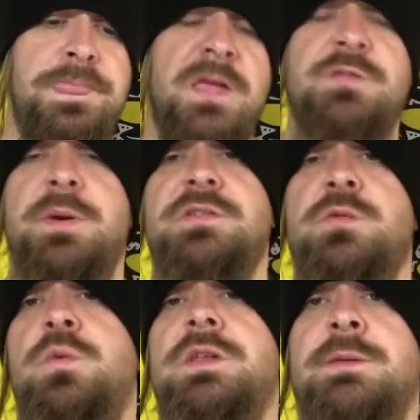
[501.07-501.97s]

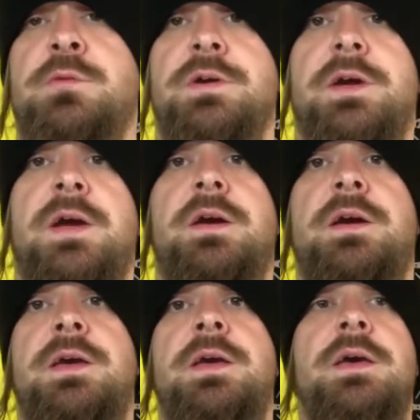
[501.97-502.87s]
especially one that I'm going to
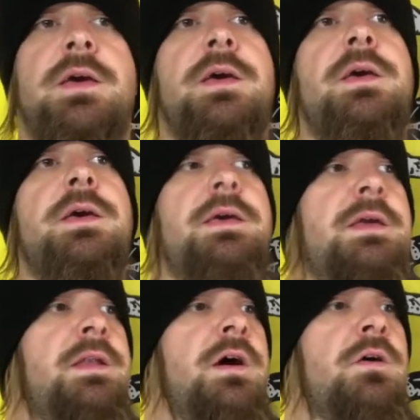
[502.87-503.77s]
carry,
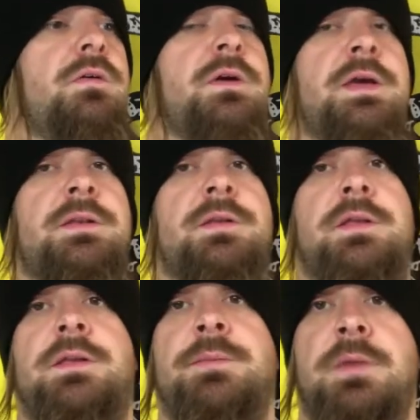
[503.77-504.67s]
you know, and
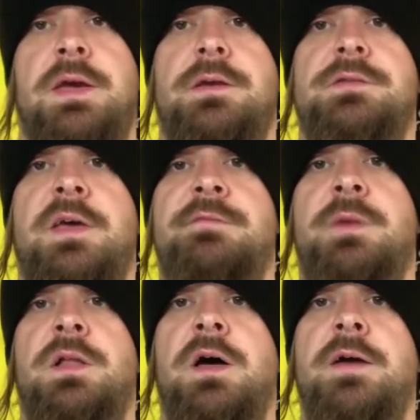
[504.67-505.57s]
it may save
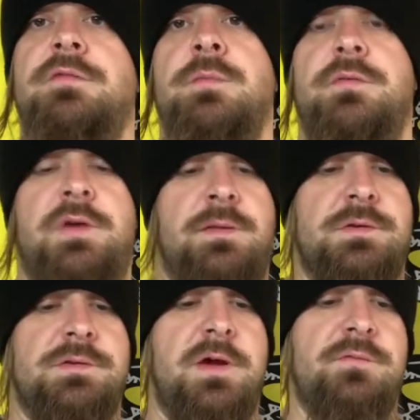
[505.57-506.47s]
my life or my
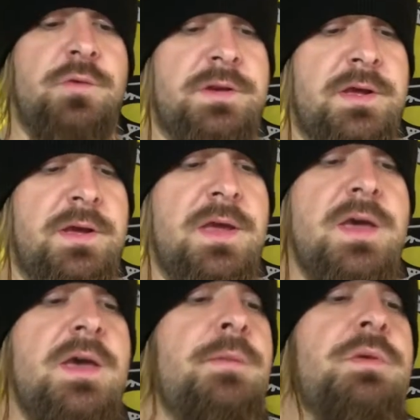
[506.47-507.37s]
family's life one day.
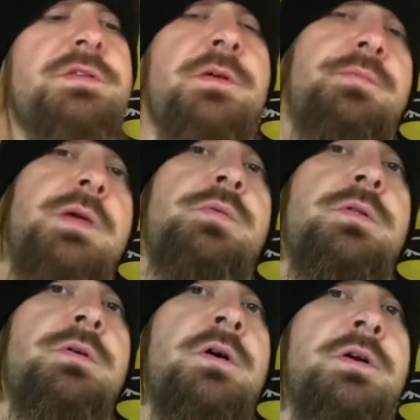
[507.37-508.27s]
But some
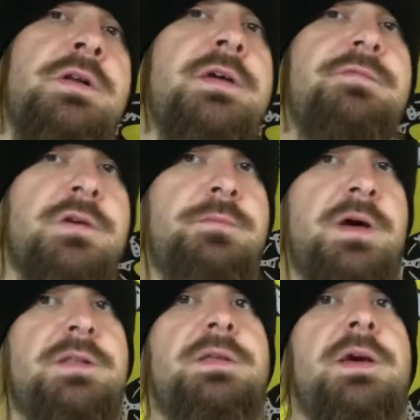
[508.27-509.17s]
people are different
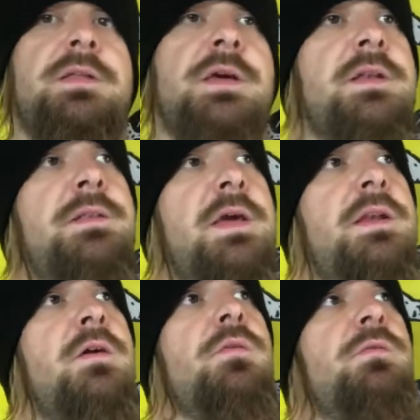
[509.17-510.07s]
about that. They
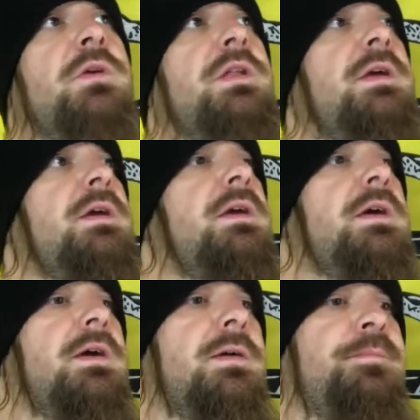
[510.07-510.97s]
don't really
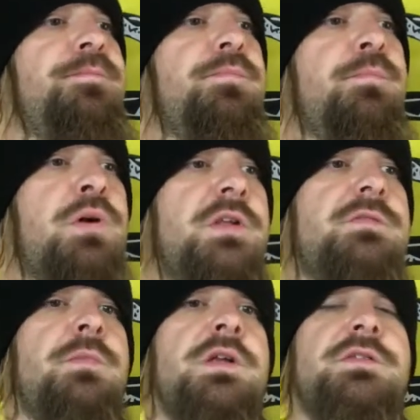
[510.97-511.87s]
put as
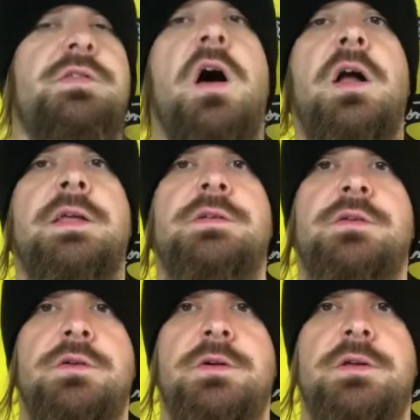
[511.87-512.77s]
much thought
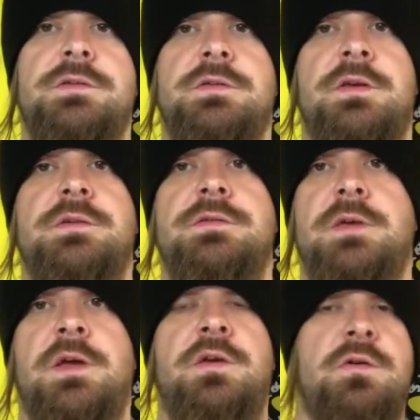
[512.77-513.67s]
into it as
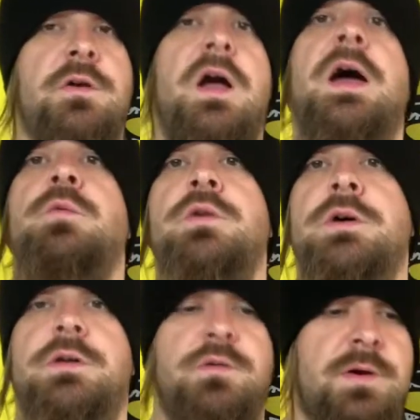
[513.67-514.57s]
say you or I
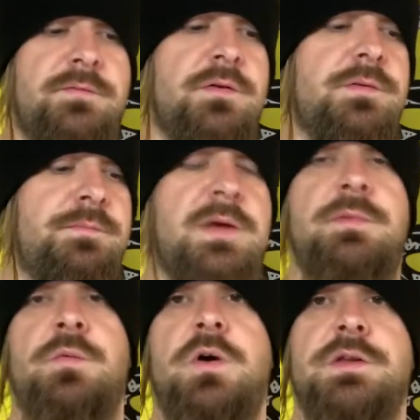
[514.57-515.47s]
would, whoever may
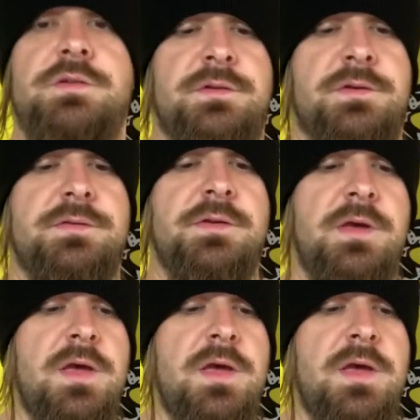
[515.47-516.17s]
be watching this.